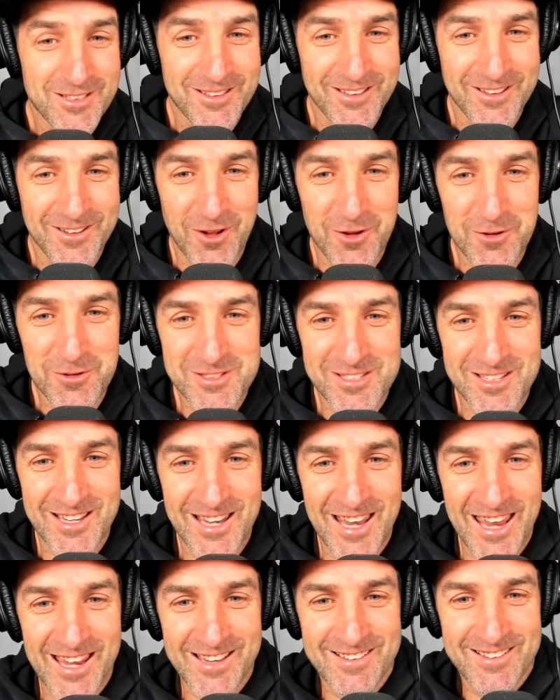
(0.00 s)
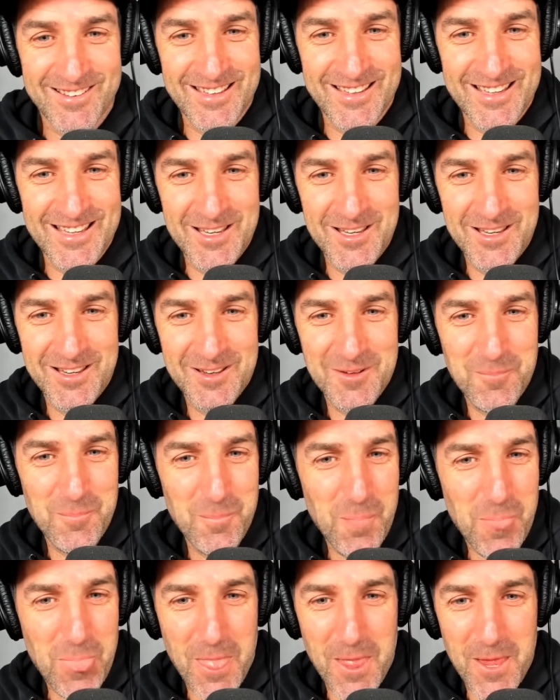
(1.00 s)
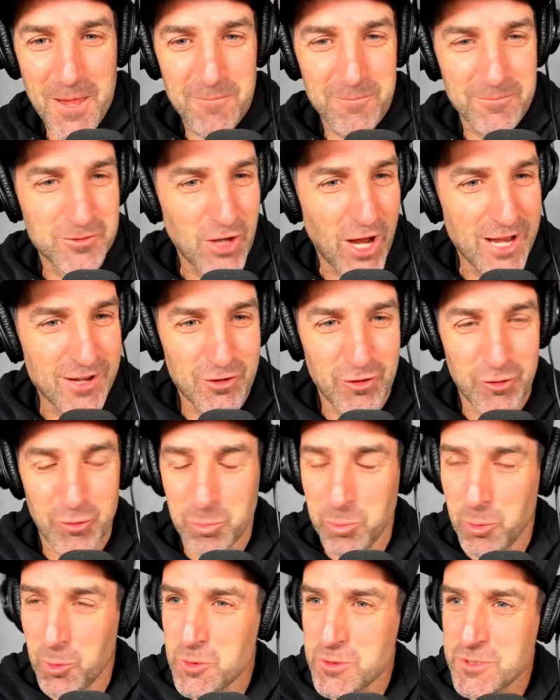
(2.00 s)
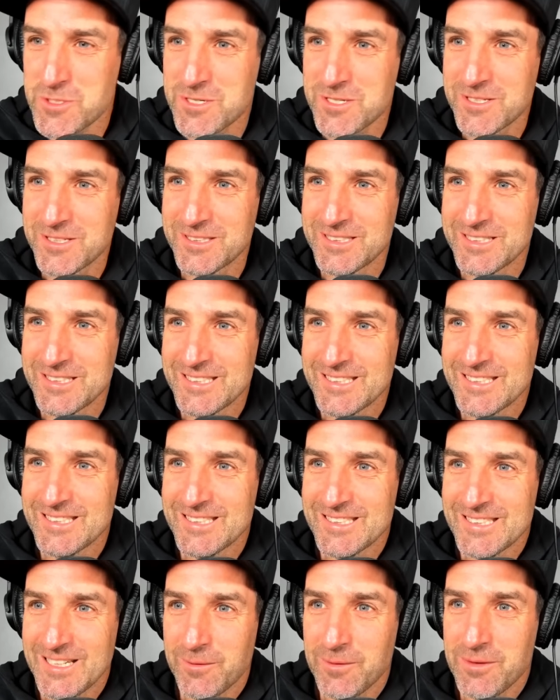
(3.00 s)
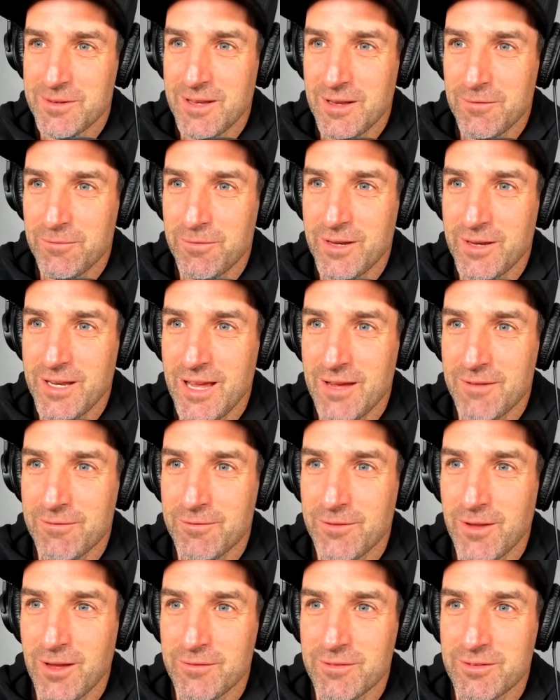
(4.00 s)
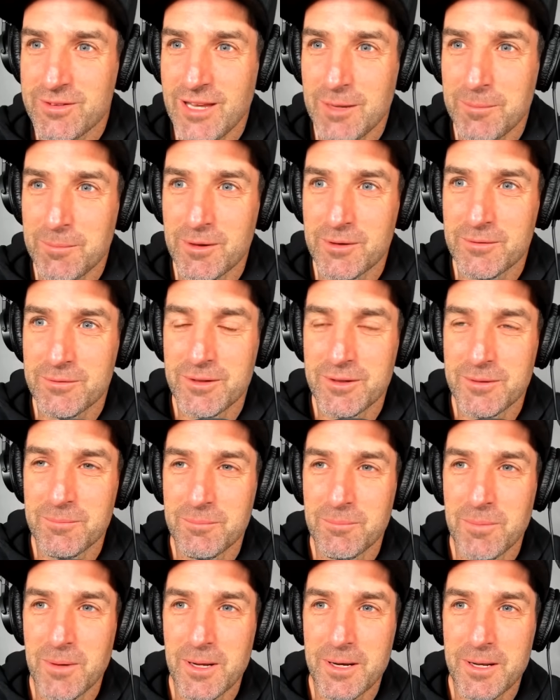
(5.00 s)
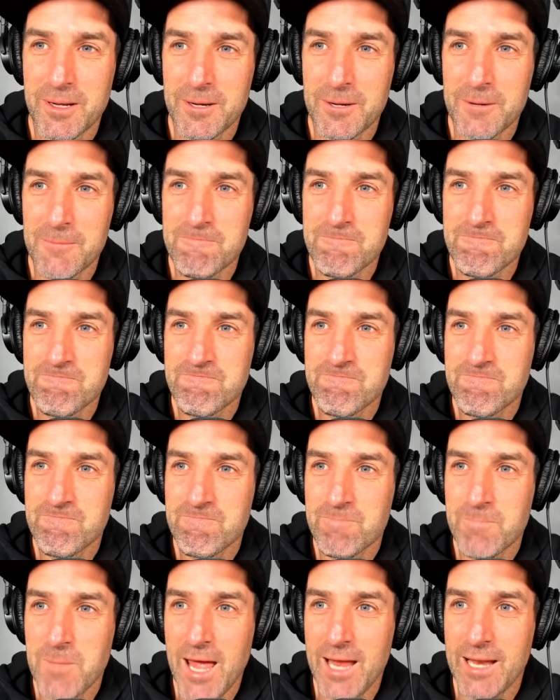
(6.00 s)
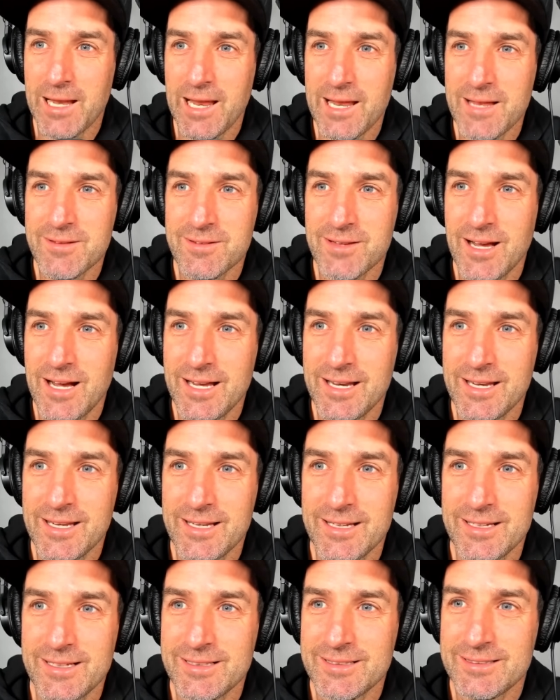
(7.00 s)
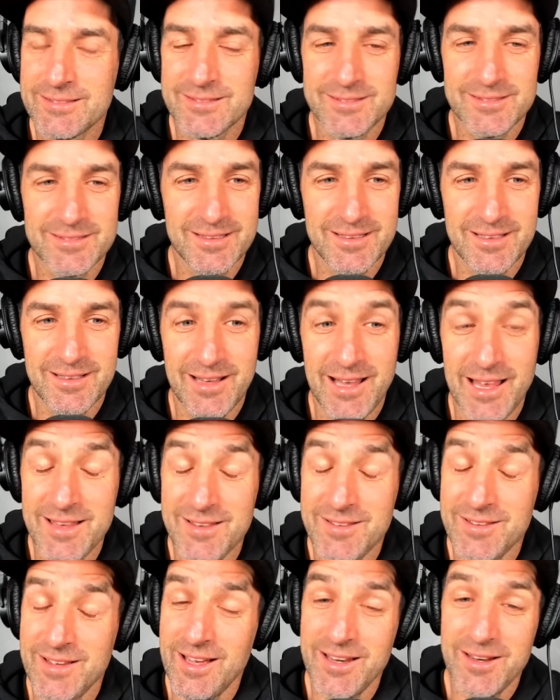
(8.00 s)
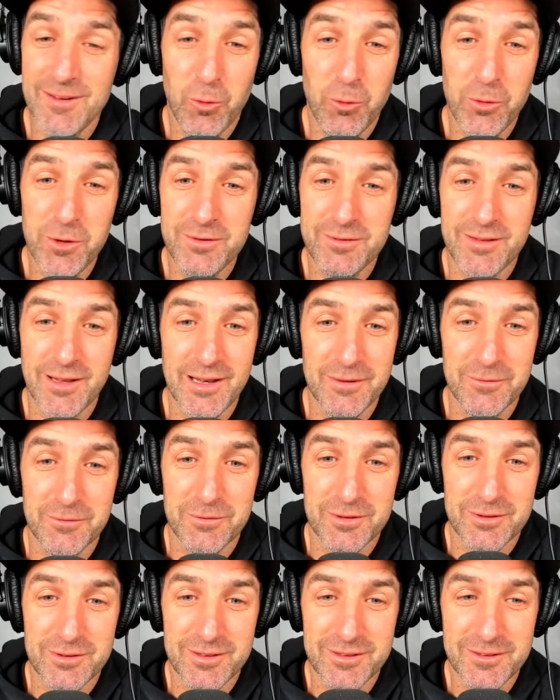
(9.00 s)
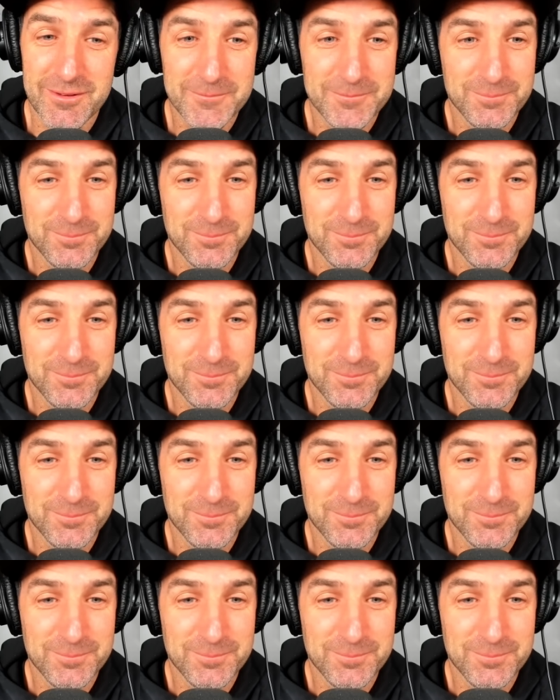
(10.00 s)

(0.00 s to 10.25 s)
The GOAT in XC, change the sport. We definitely have to have a segment of him. But, man, Lenzerheide always delivers, huh?